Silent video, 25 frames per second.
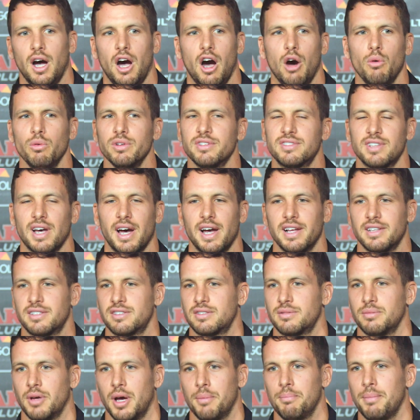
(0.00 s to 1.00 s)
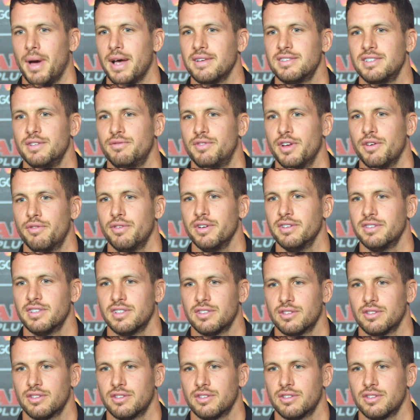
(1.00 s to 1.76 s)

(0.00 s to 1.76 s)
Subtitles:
I wouldn't say it's a massive difference.